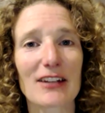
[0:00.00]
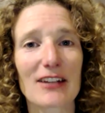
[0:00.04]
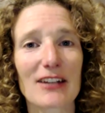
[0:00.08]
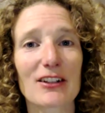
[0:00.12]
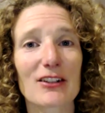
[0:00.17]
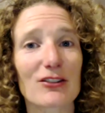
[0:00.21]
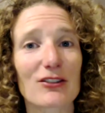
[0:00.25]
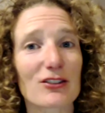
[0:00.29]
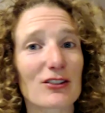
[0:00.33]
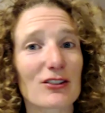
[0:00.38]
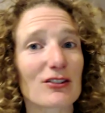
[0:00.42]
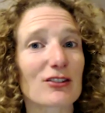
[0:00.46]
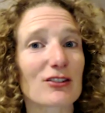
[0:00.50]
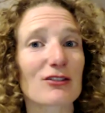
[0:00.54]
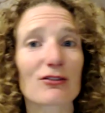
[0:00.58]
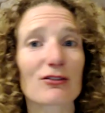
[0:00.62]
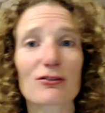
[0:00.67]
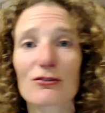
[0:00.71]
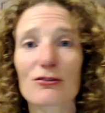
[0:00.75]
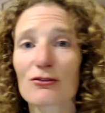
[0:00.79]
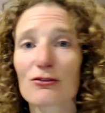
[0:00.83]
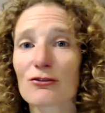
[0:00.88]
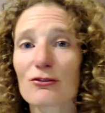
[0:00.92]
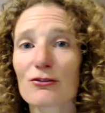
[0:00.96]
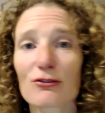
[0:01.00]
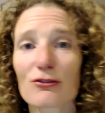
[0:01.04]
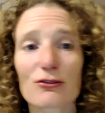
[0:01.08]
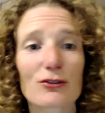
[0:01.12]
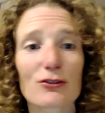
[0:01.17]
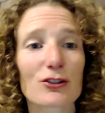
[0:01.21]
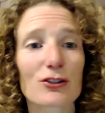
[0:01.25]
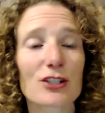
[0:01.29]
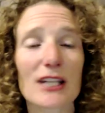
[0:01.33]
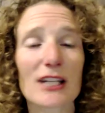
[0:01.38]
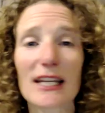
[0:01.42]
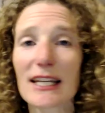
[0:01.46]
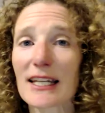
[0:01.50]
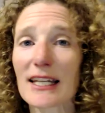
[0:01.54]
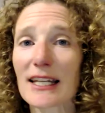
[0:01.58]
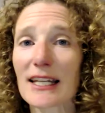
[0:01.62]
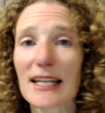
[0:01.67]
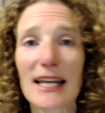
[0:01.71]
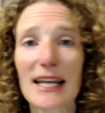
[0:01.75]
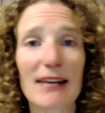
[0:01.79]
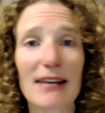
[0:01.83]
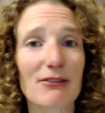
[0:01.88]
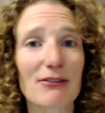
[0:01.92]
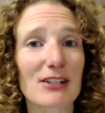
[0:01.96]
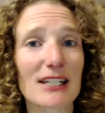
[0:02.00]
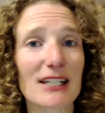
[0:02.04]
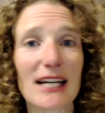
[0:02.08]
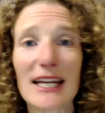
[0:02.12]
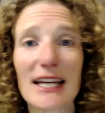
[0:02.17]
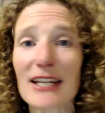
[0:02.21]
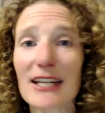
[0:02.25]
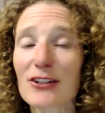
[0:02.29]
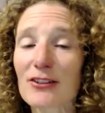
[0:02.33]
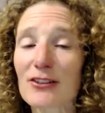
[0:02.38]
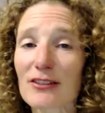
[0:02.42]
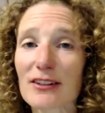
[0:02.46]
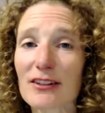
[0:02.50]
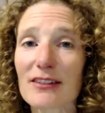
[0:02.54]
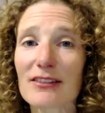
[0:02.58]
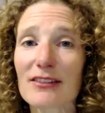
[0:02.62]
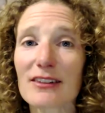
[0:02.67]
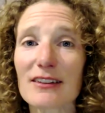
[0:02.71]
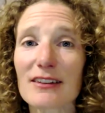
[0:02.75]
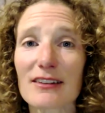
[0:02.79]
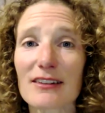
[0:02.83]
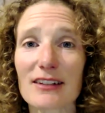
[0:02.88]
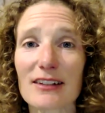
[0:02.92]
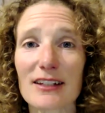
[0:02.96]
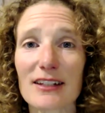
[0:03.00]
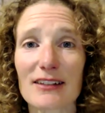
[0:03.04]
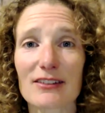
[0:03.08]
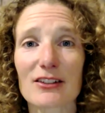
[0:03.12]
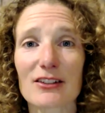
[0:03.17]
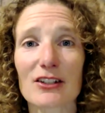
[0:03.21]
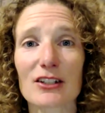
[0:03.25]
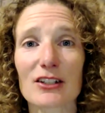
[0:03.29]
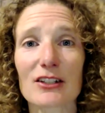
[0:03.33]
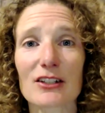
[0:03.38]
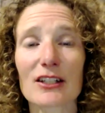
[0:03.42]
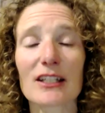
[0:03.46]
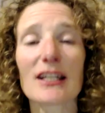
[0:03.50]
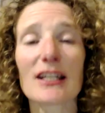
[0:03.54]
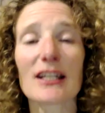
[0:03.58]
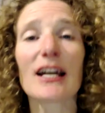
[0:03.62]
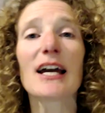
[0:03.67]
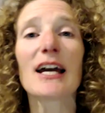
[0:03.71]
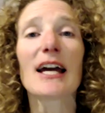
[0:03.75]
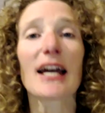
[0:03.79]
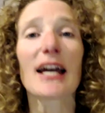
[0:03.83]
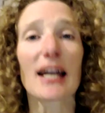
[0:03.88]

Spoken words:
It's just a routine every day. Consistency is a key.